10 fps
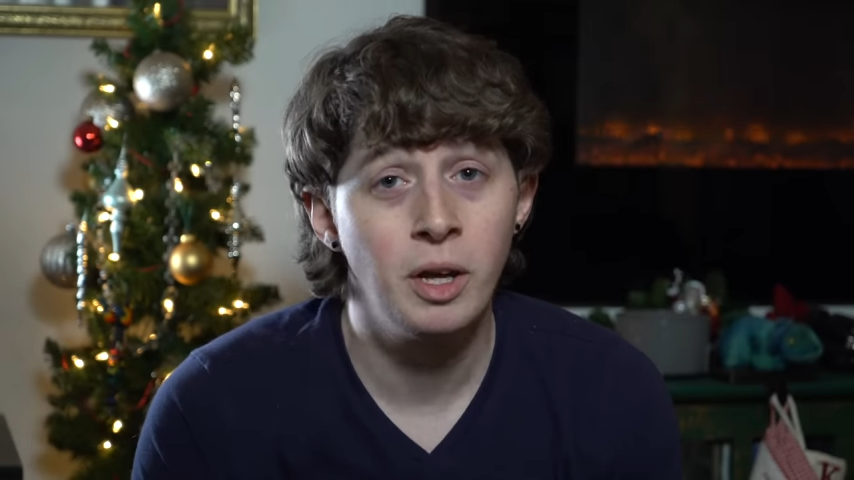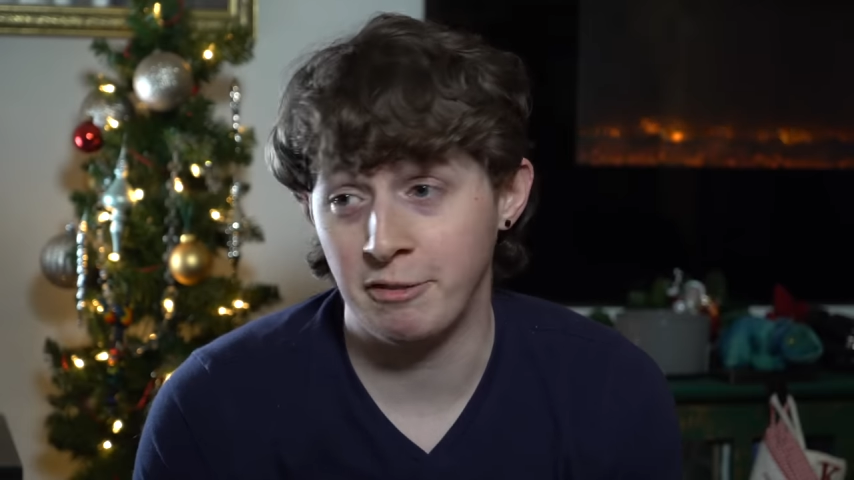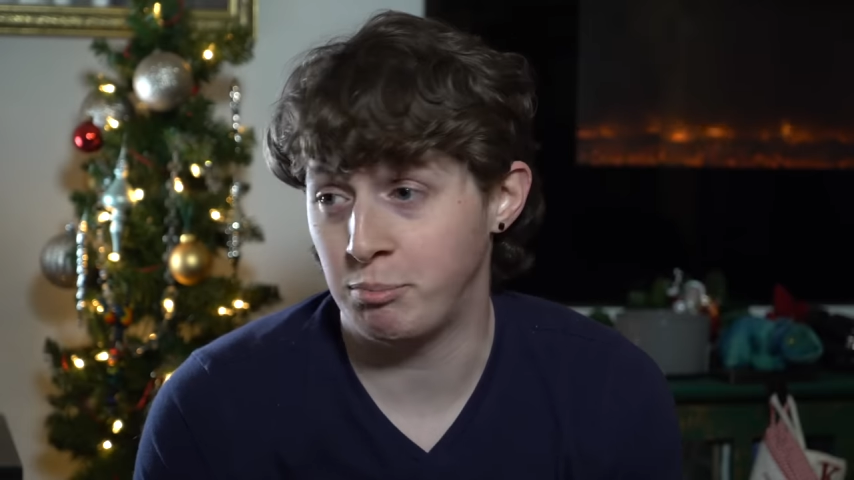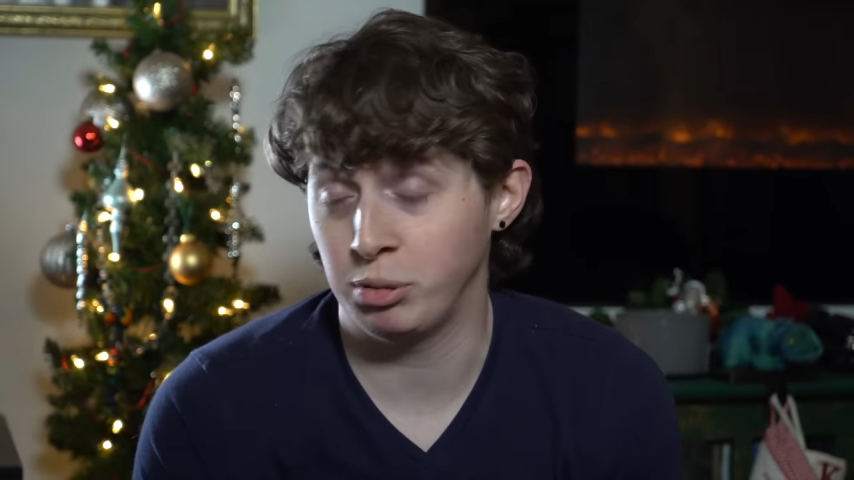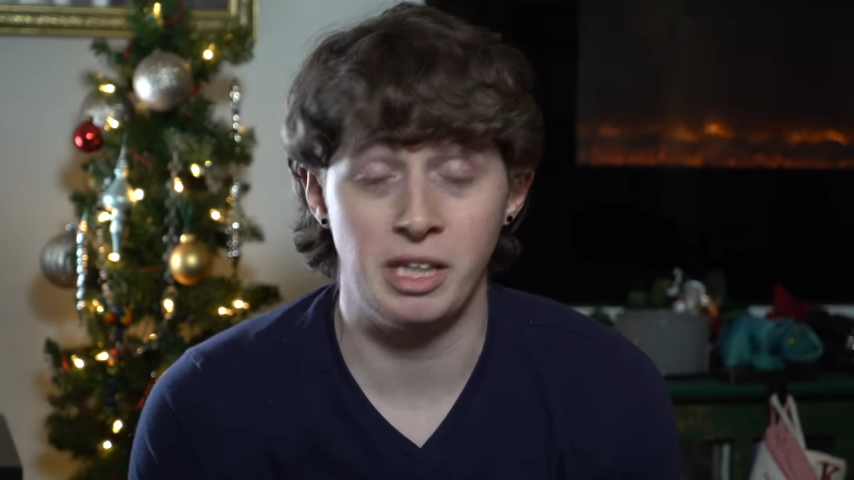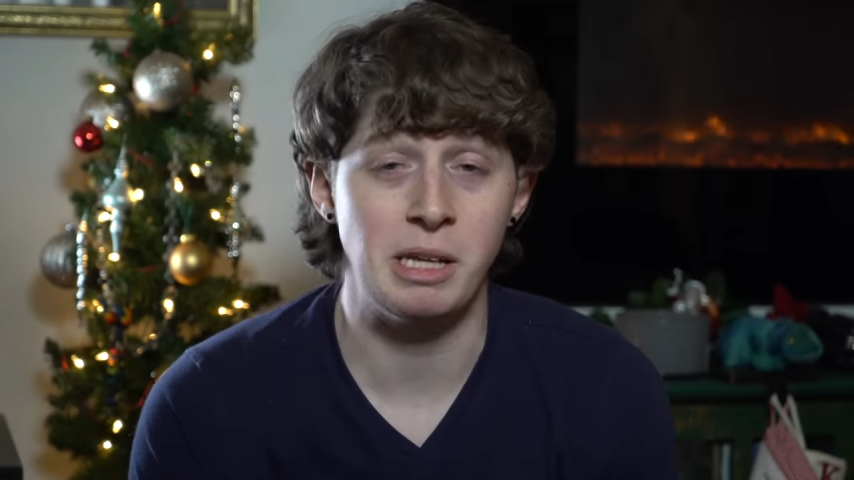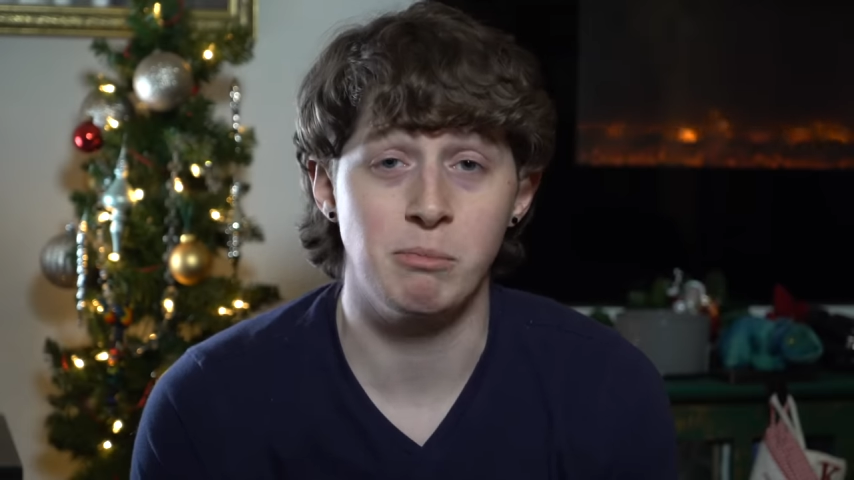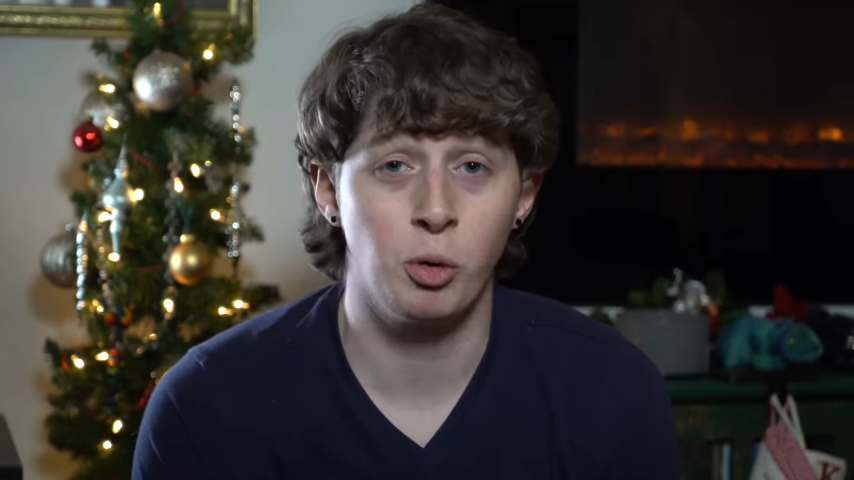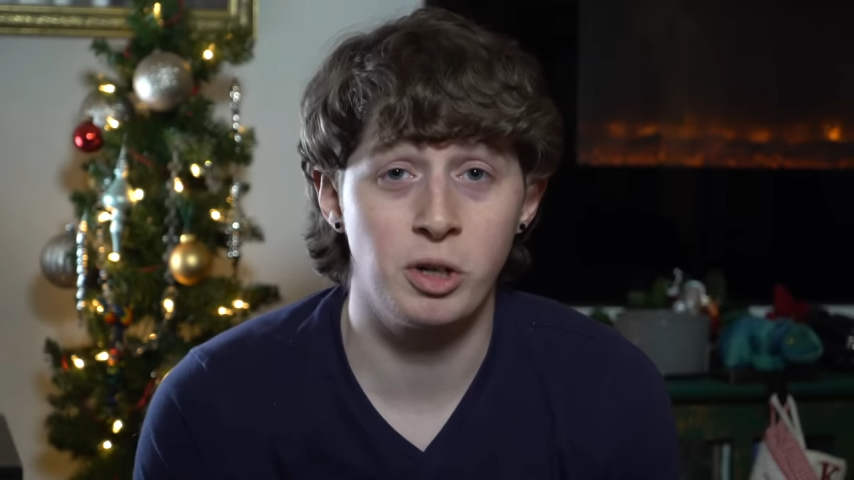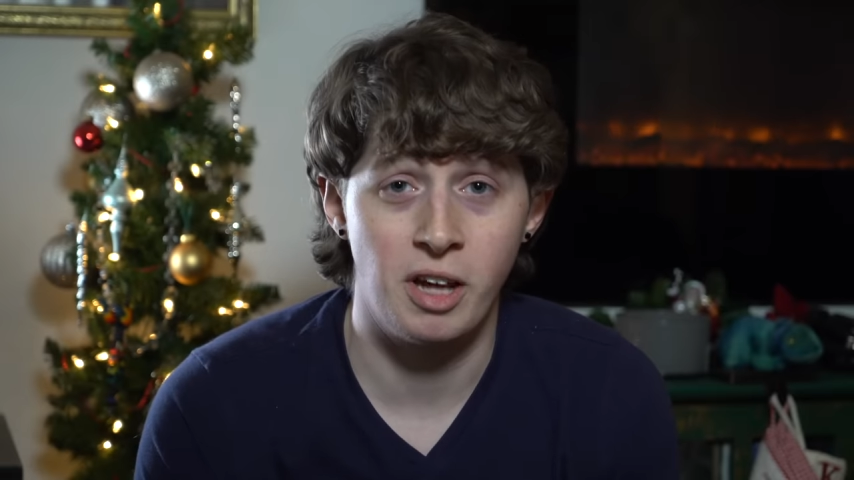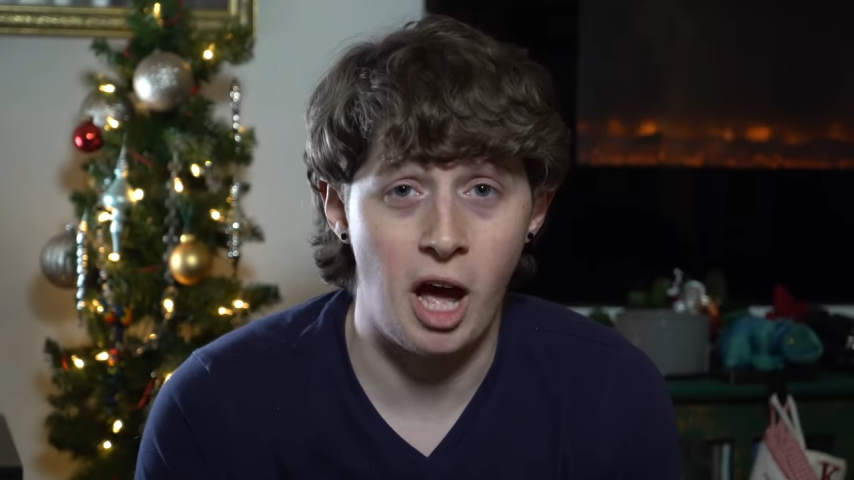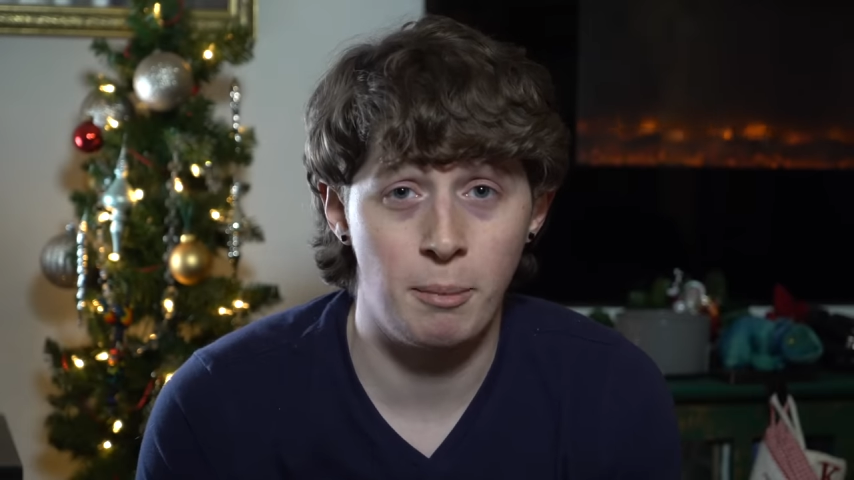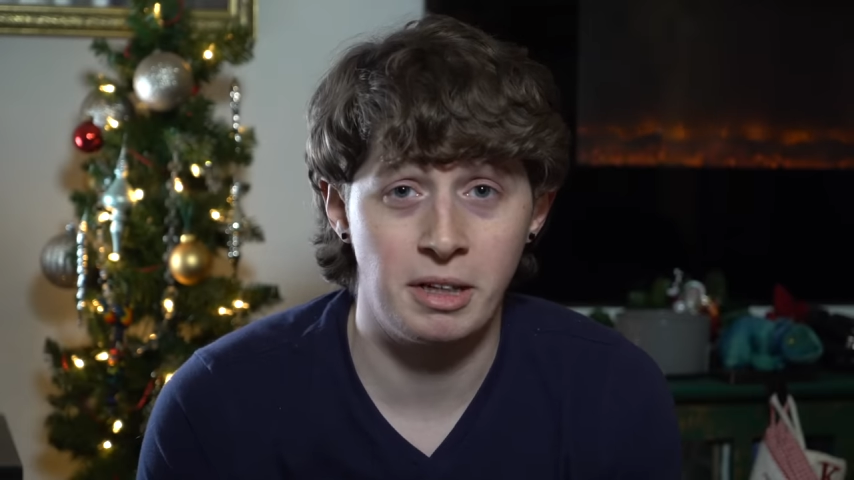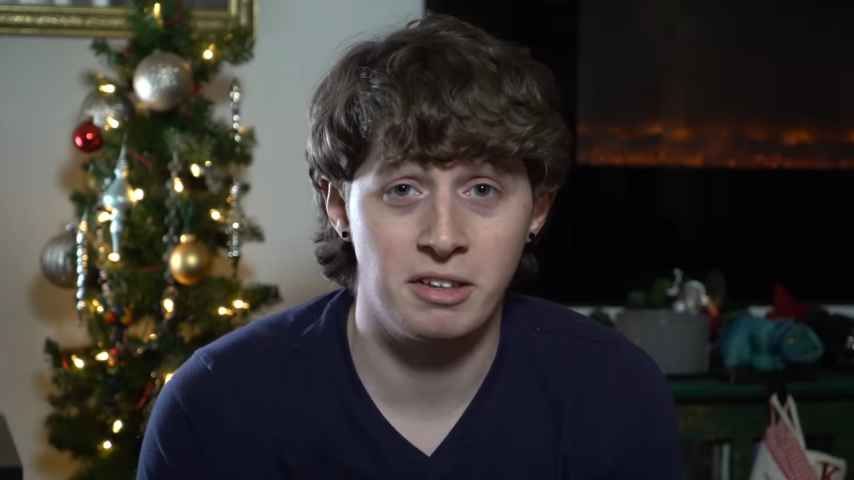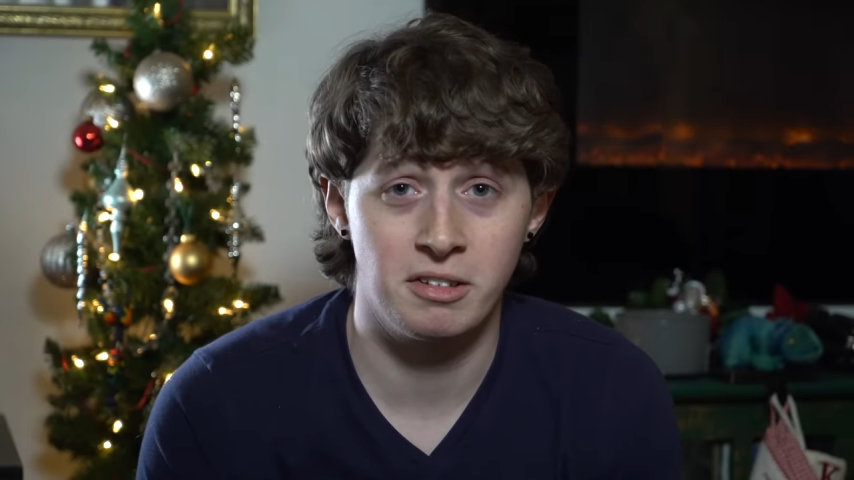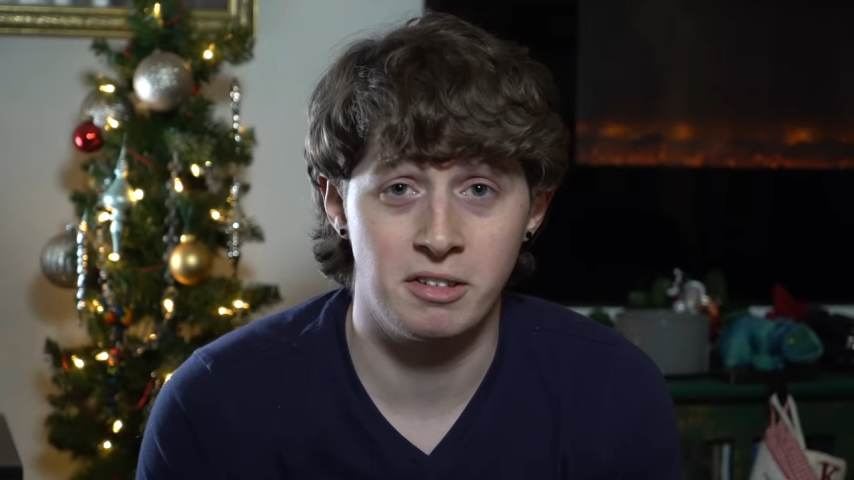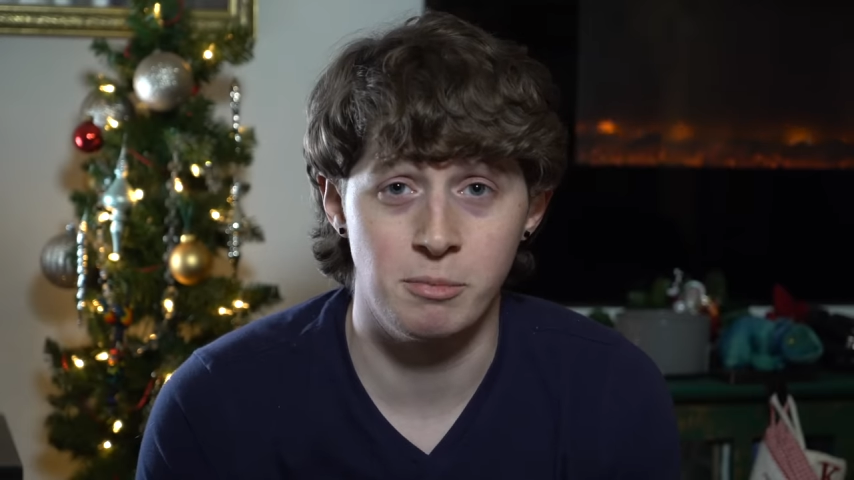I have plenty more topics